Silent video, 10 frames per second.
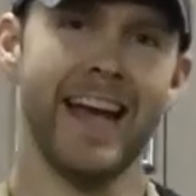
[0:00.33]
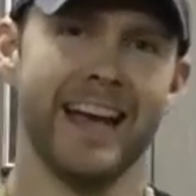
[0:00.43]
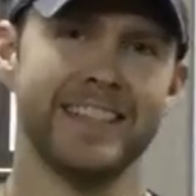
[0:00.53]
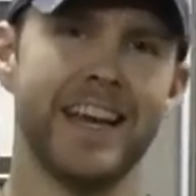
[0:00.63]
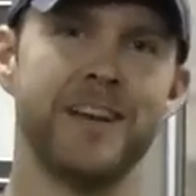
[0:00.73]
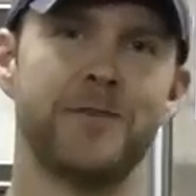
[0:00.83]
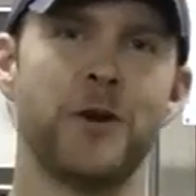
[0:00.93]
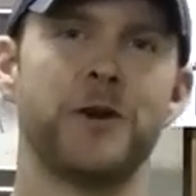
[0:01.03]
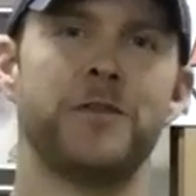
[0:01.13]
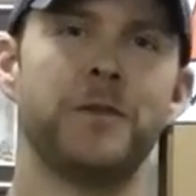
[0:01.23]
Hey, it's Andy
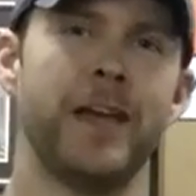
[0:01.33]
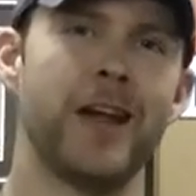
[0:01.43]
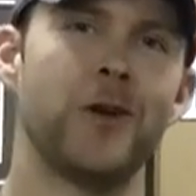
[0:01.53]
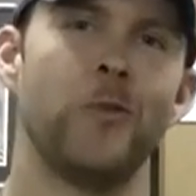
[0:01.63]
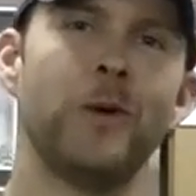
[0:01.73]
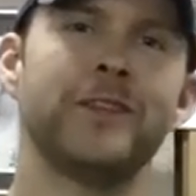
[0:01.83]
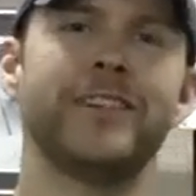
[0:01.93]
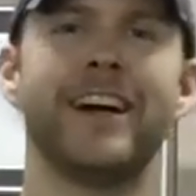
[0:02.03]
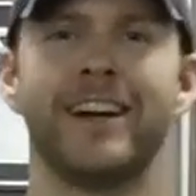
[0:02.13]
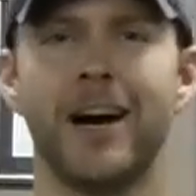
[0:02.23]
Fogarty from
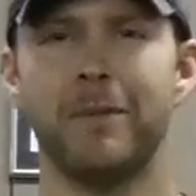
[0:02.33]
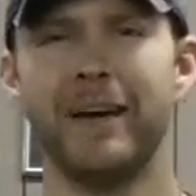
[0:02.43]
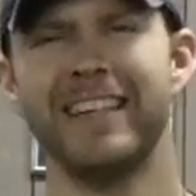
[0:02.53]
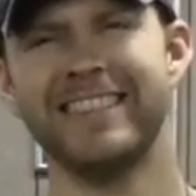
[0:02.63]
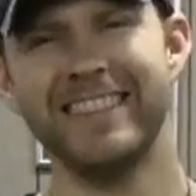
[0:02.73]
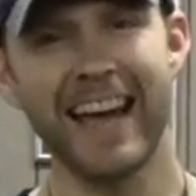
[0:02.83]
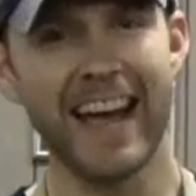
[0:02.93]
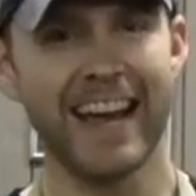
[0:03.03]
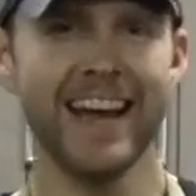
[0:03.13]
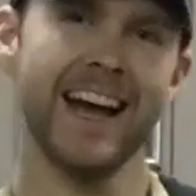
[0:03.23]
theathomewelder.com, and
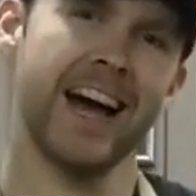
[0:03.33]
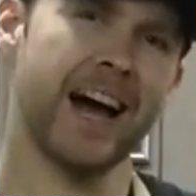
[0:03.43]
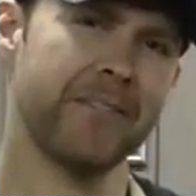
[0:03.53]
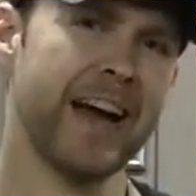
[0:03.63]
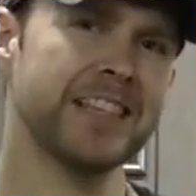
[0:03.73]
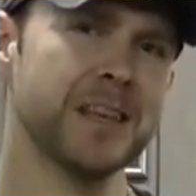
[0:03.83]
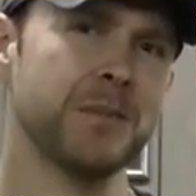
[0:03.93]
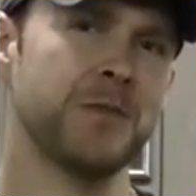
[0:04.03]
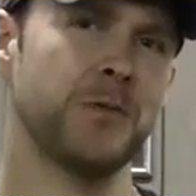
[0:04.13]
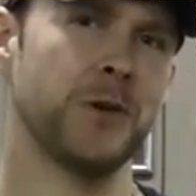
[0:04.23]
today I've got
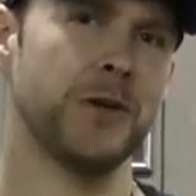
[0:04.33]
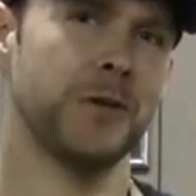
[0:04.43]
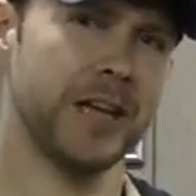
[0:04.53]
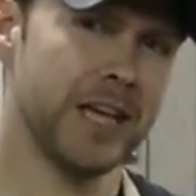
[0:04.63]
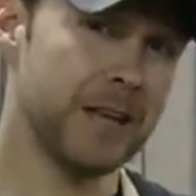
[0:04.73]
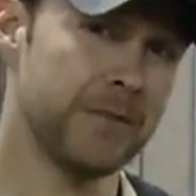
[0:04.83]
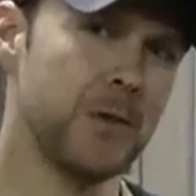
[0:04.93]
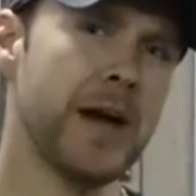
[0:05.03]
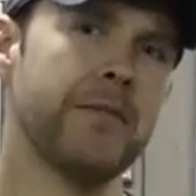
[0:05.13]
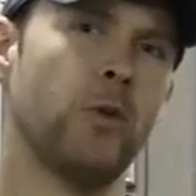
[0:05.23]
something for you if
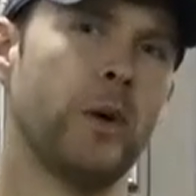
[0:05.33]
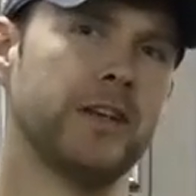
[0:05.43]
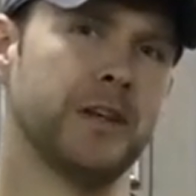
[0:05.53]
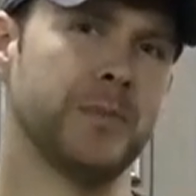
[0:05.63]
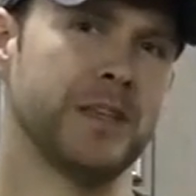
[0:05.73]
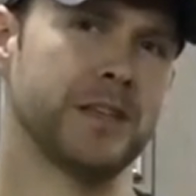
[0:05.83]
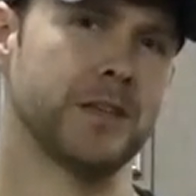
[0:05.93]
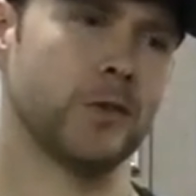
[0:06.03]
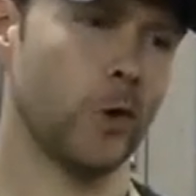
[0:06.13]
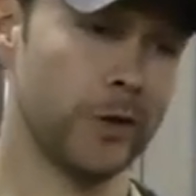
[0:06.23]
you have a welding
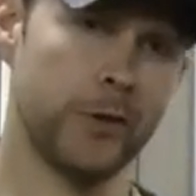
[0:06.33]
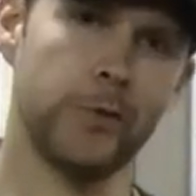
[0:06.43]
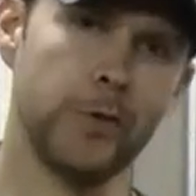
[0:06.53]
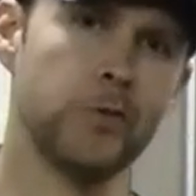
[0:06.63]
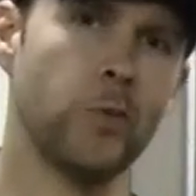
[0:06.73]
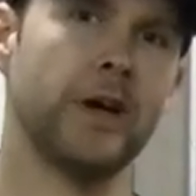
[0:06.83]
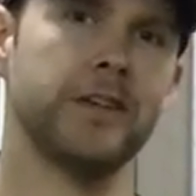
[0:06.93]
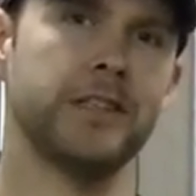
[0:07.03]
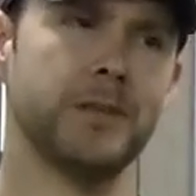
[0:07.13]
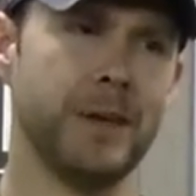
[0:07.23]
business or you use
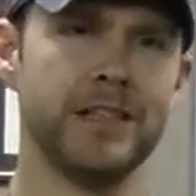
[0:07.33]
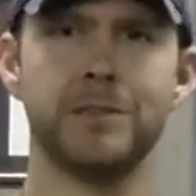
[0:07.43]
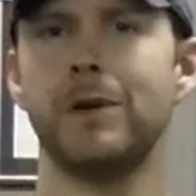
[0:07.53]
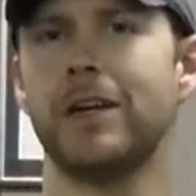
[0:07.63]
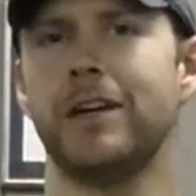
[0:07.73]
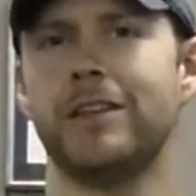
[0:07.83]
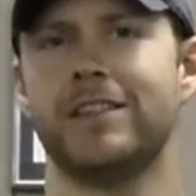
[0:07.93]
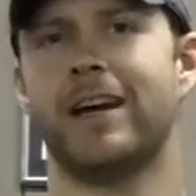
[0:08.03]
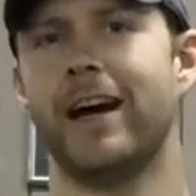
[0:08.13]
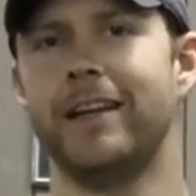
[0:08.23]
welding to make some money on the
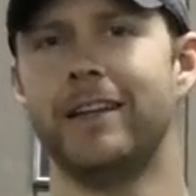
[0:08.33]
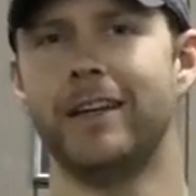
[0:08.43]
side.